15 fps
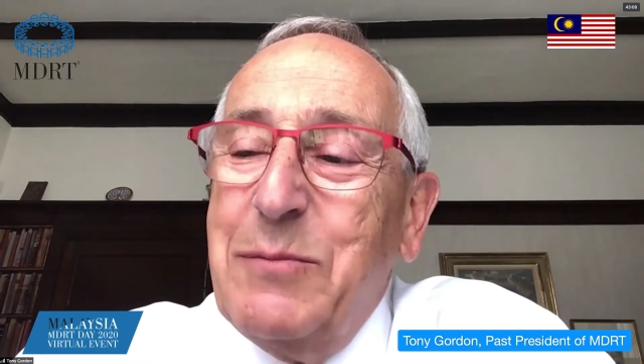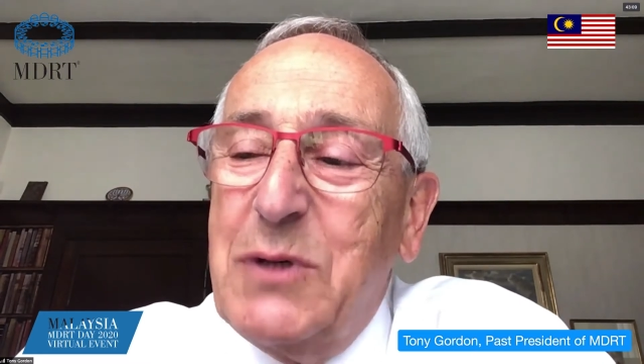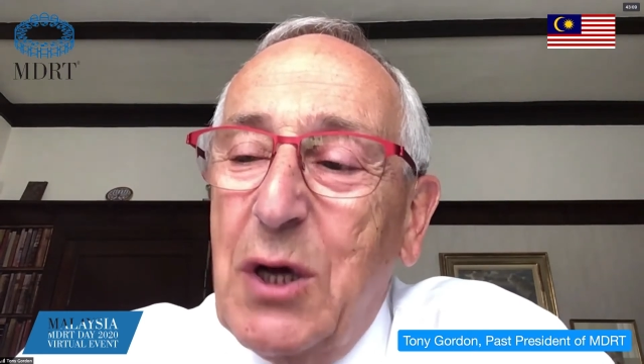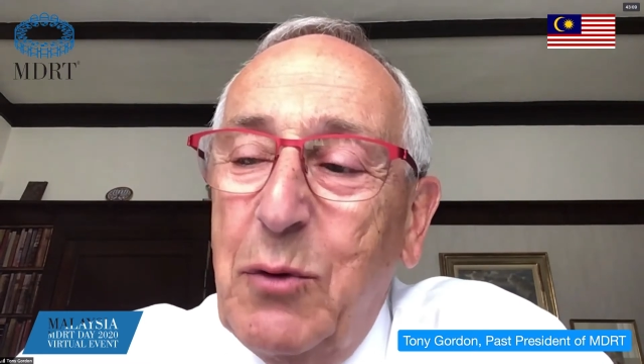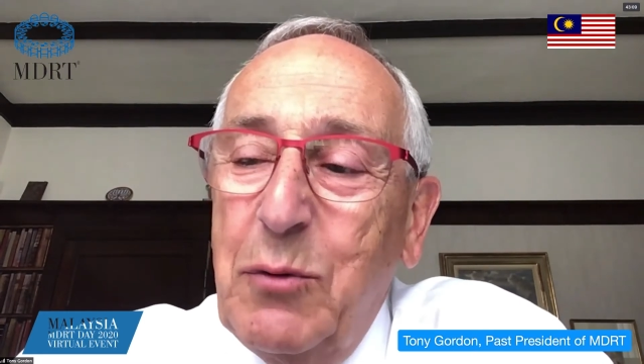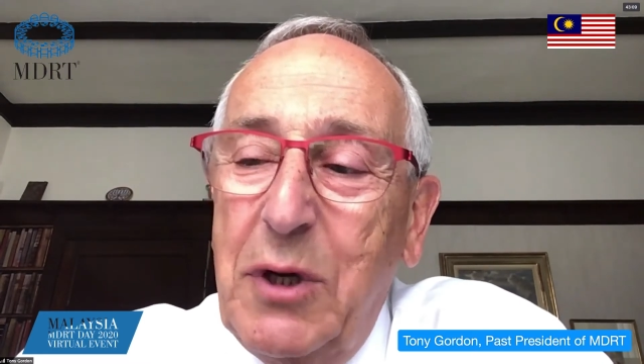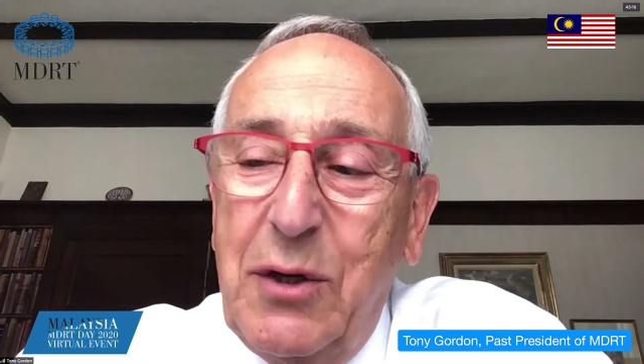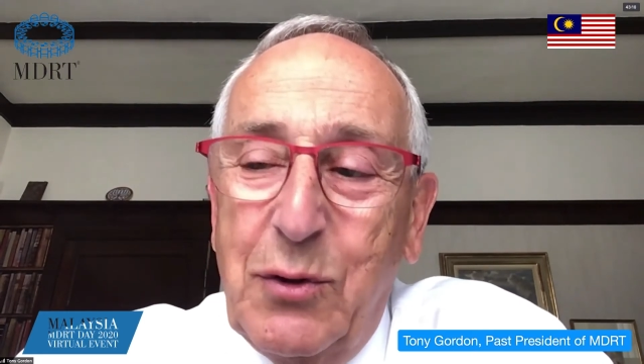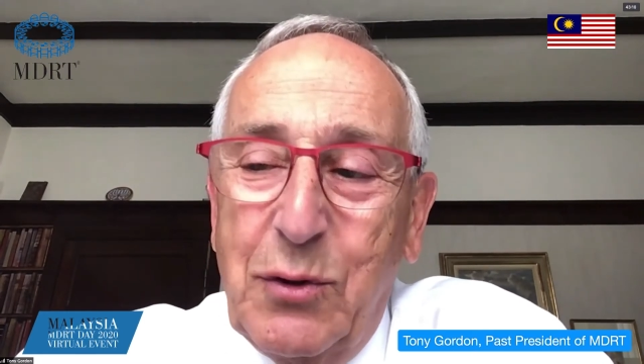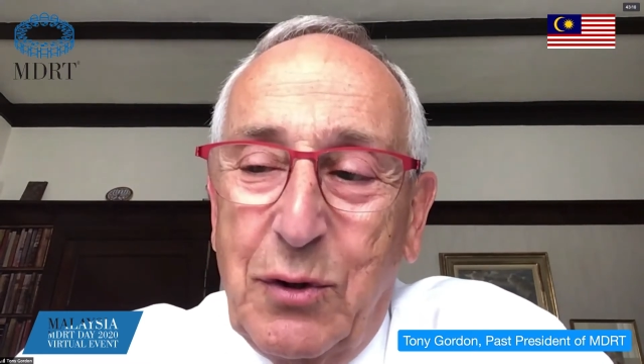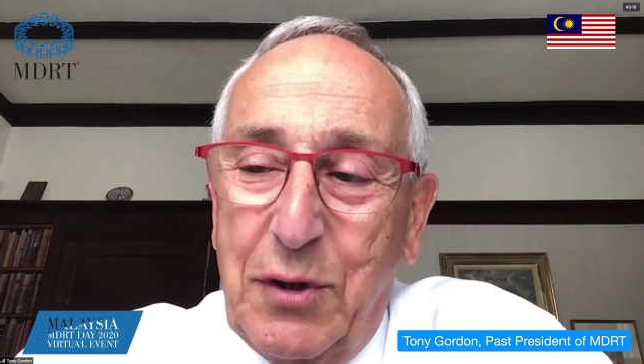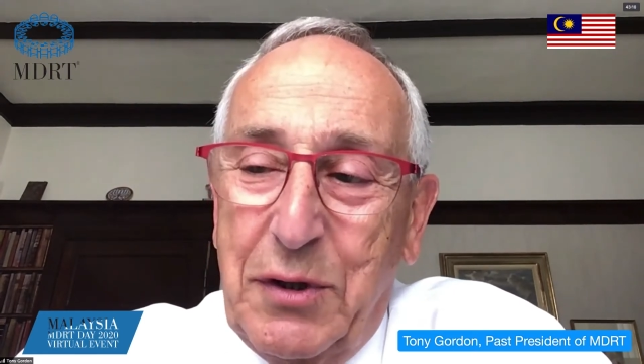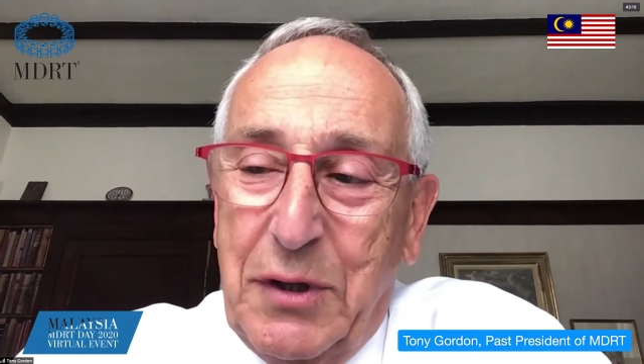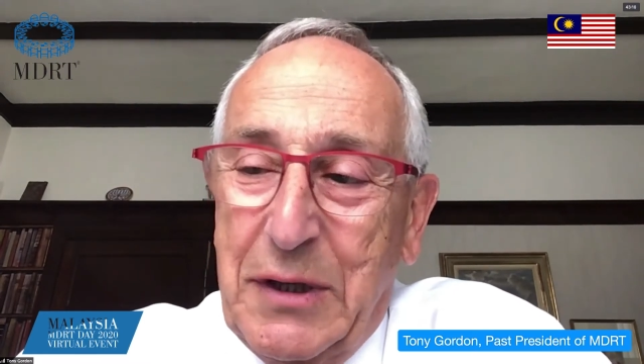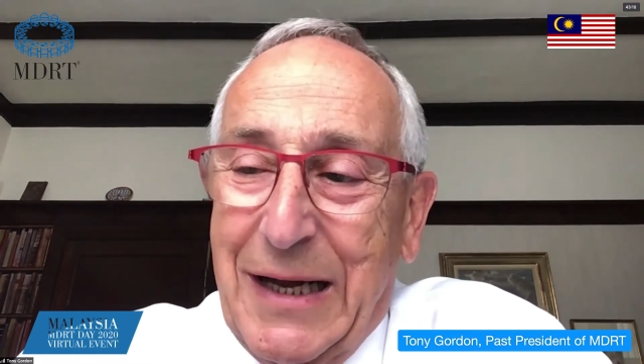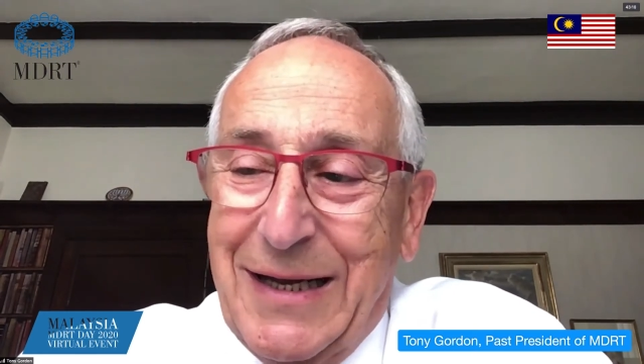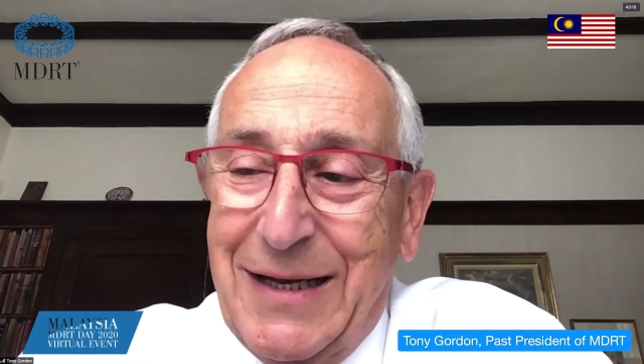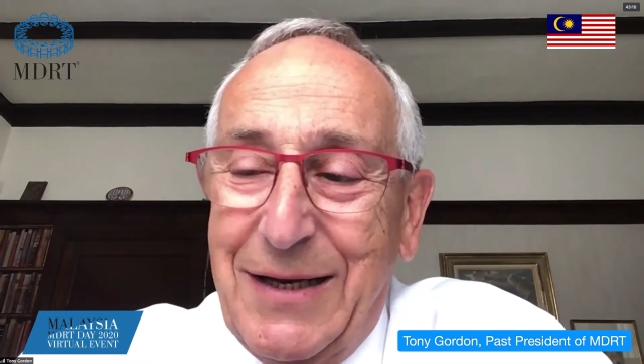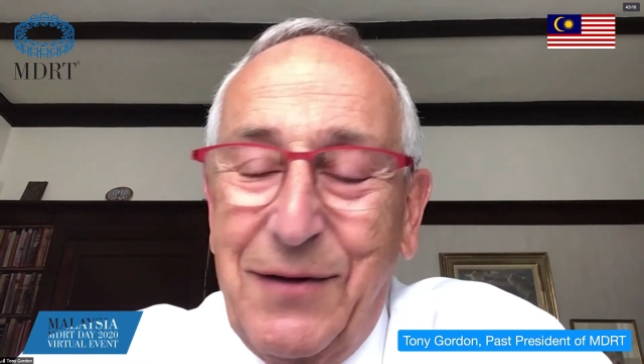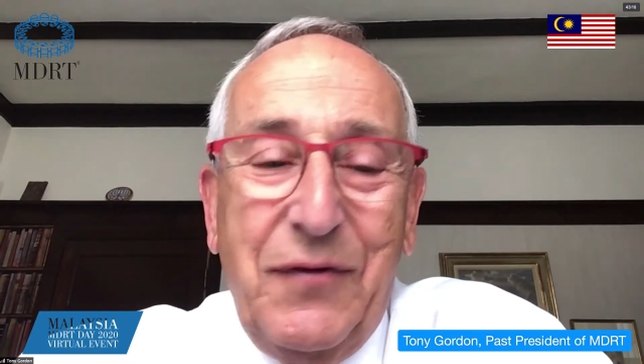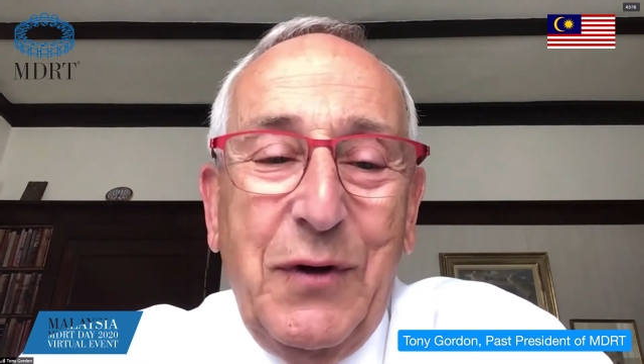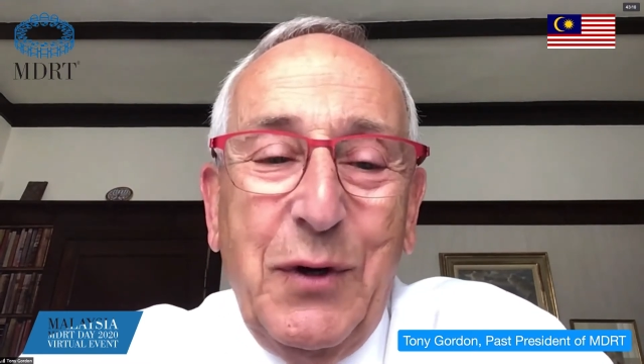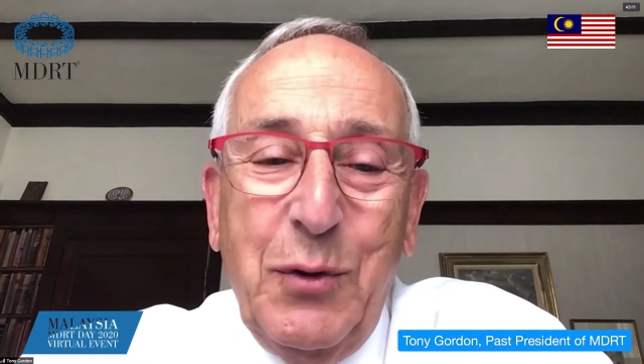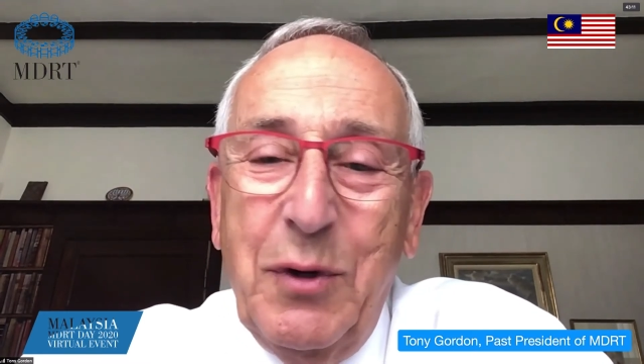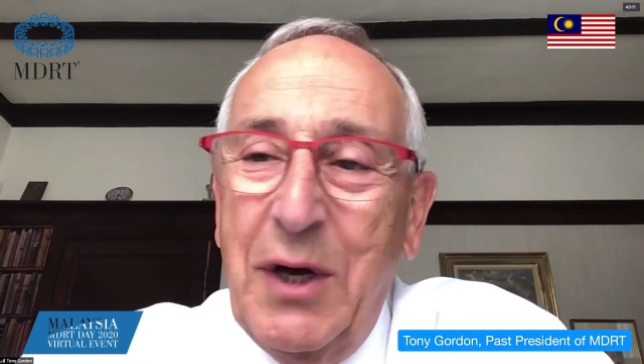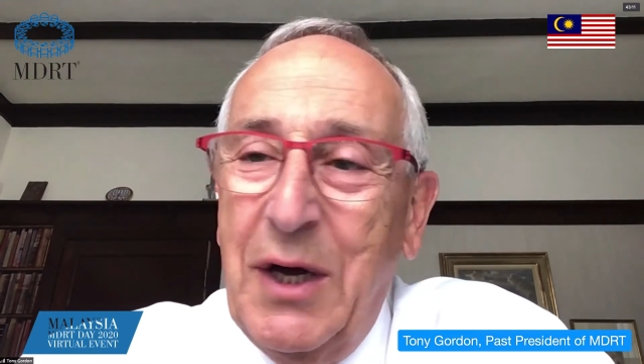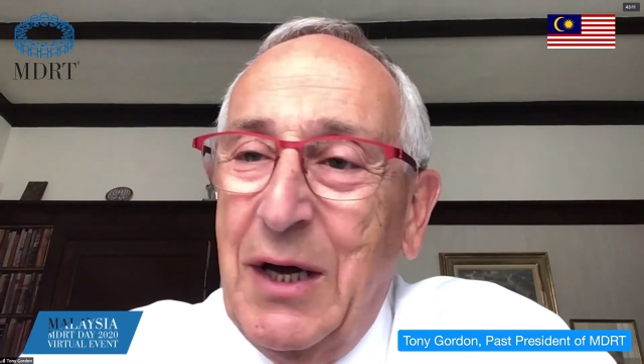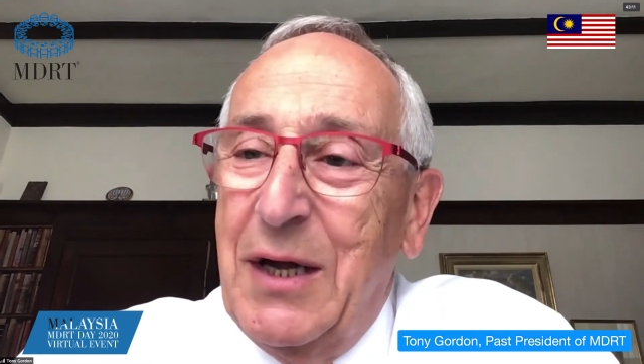Tony Gordon, and if you